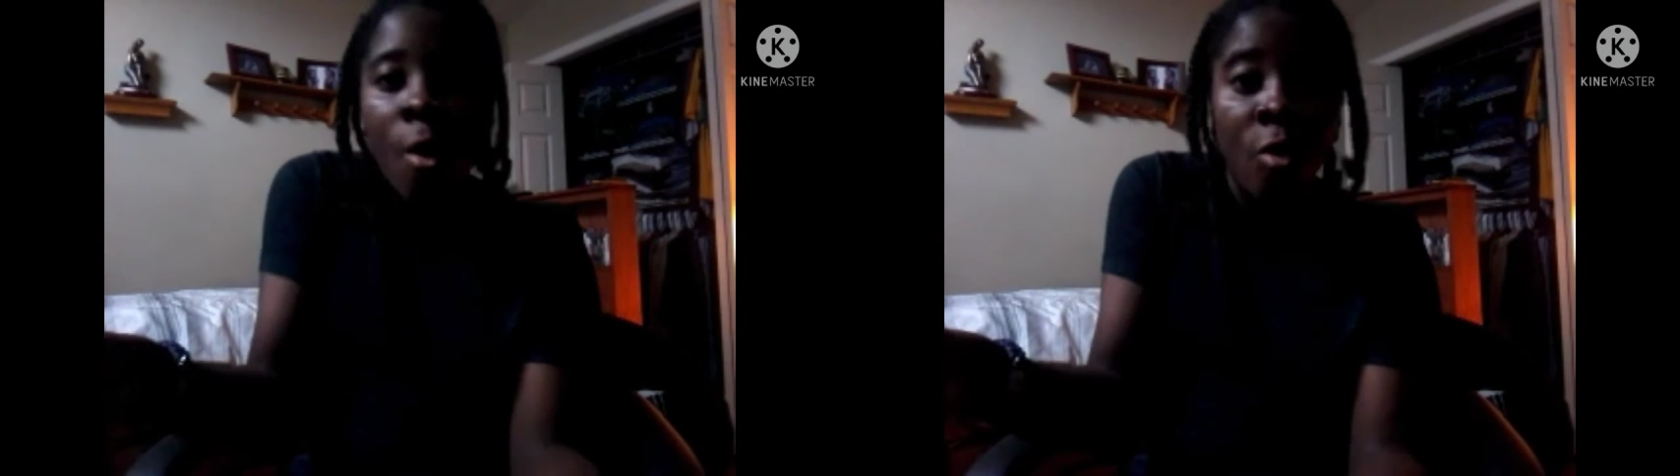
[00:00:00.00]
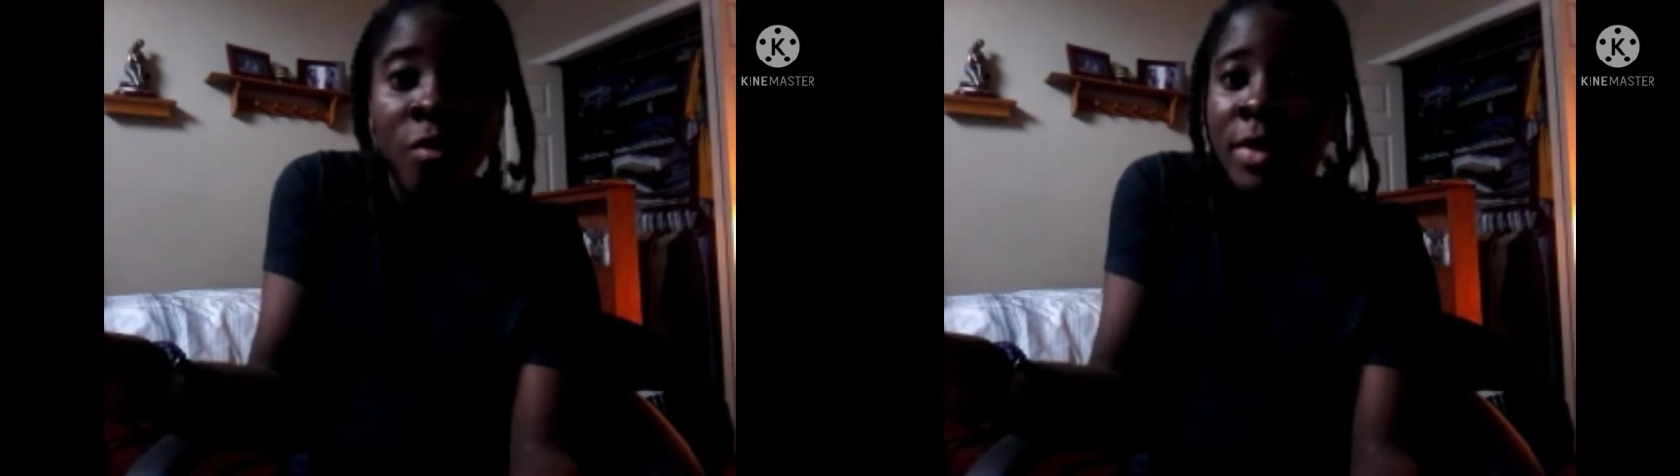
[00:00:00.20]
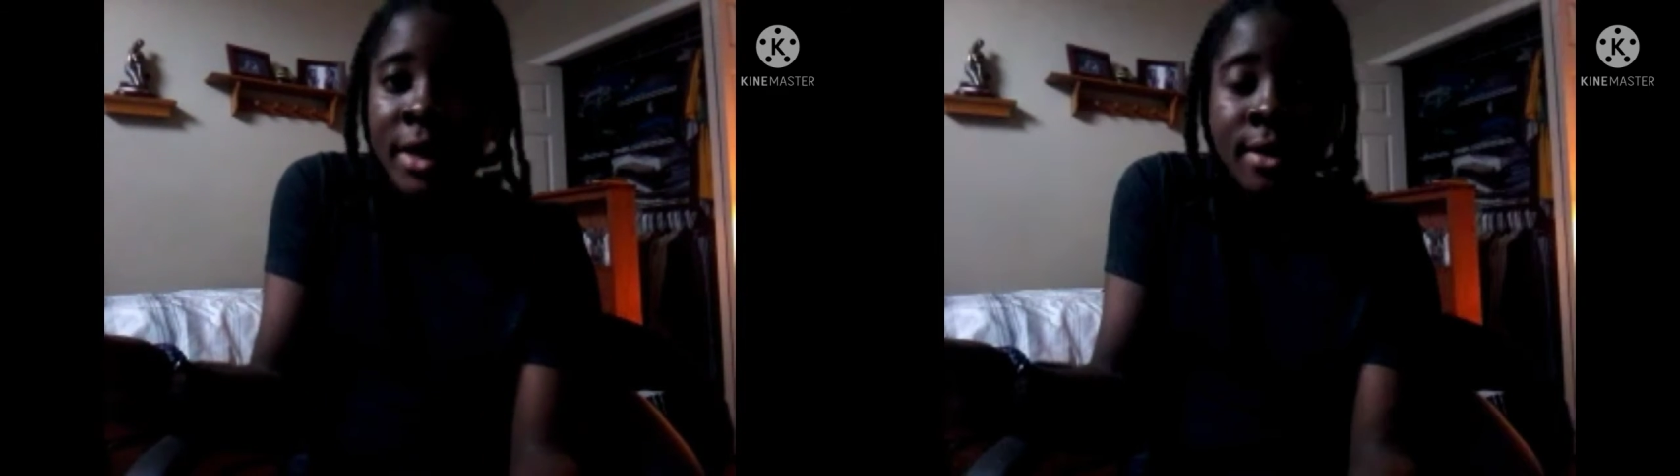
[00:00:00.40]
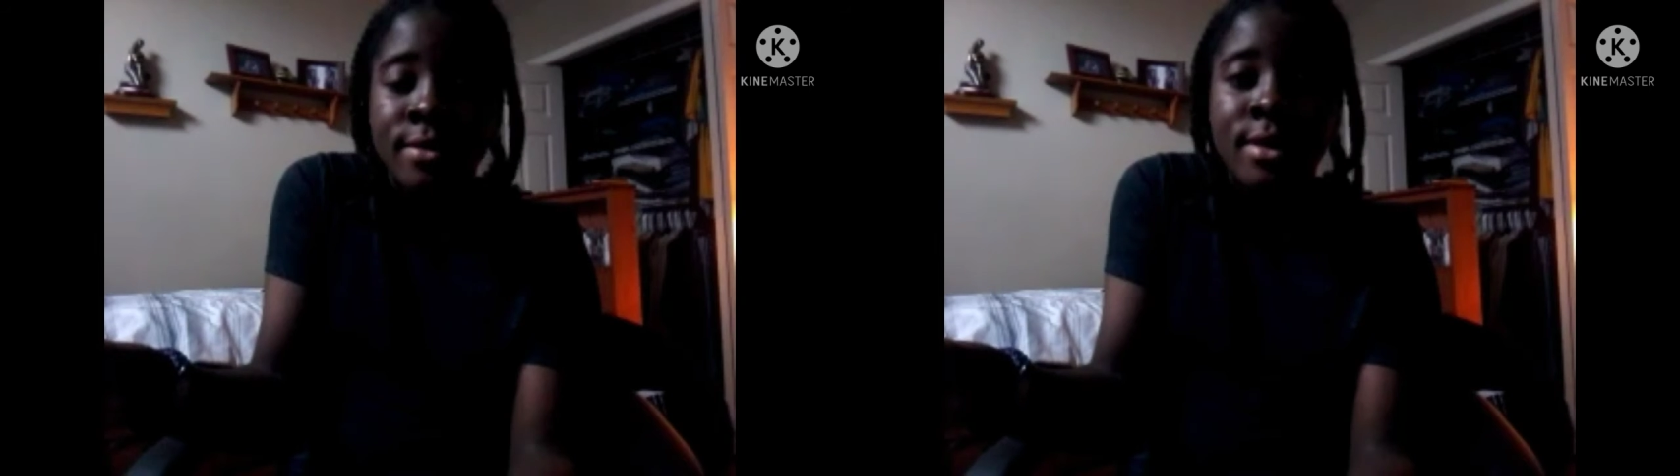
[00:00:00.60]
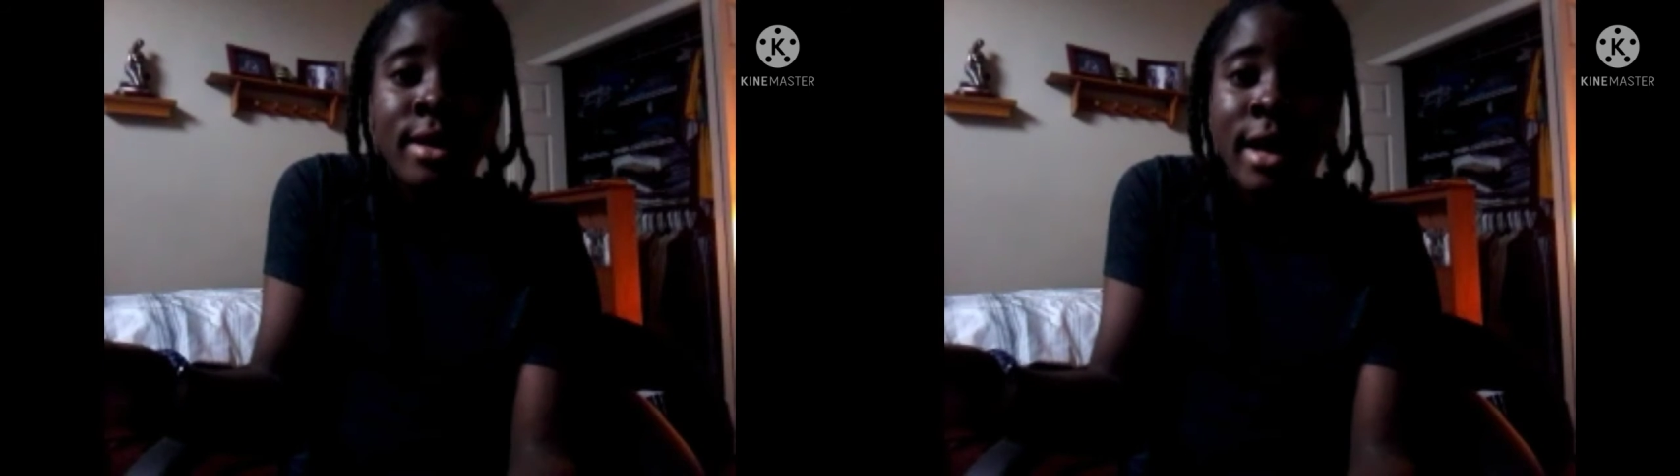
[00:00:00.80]
old
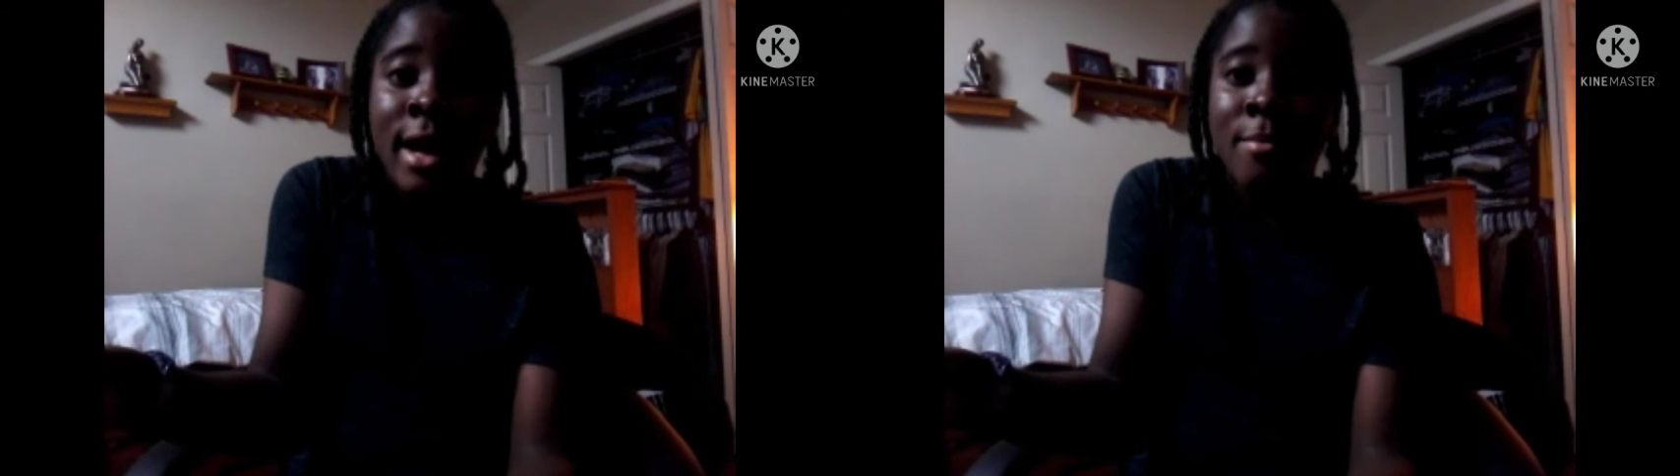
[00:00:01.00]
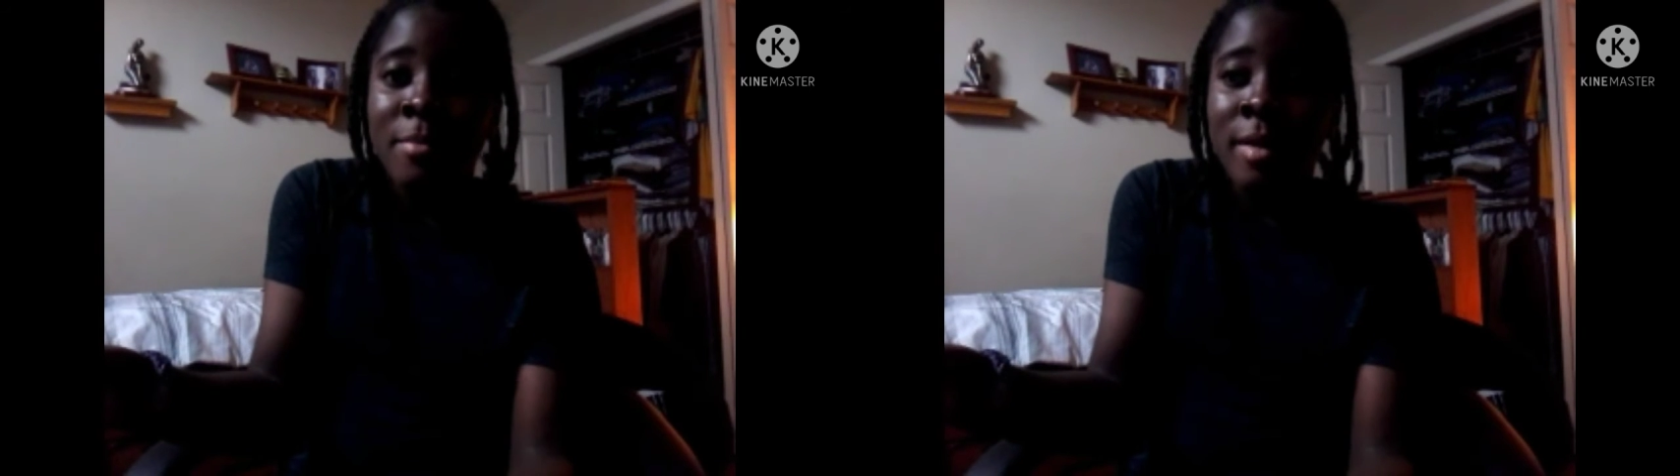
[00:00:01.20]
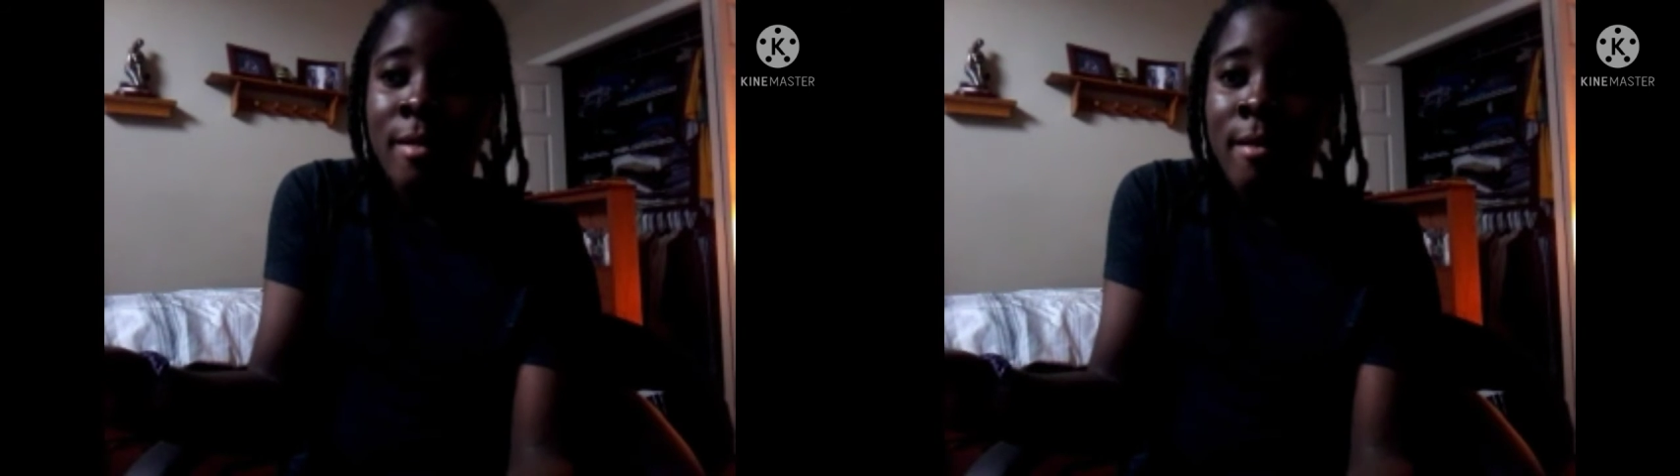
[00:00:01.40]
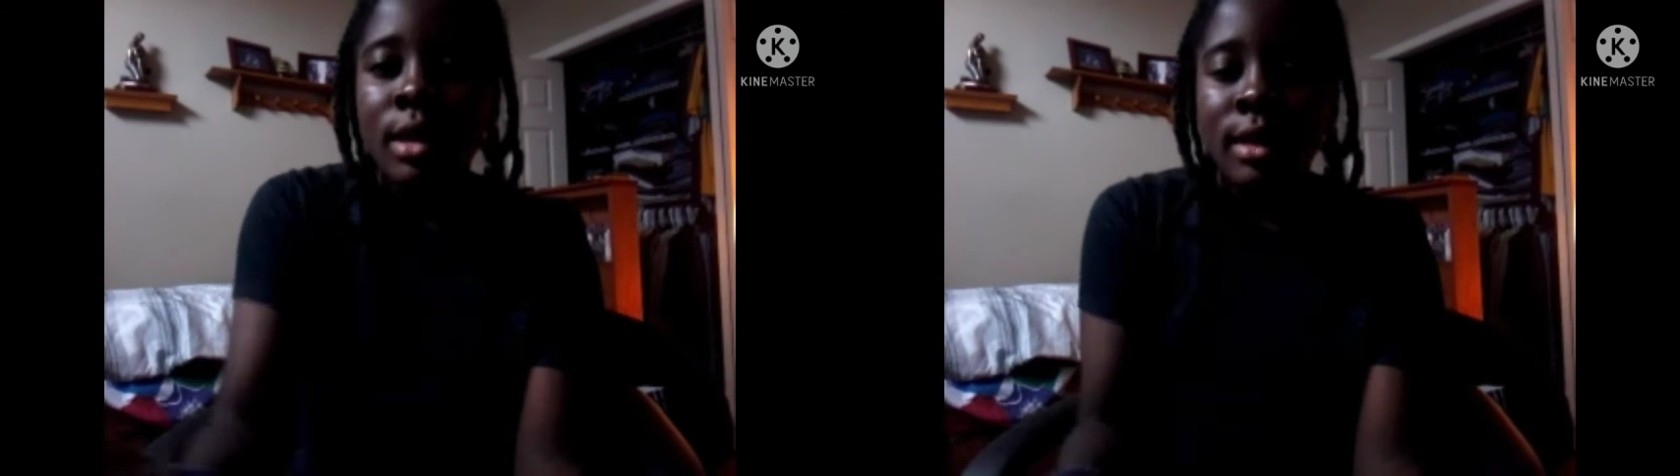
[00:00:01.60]
videos didn't happen.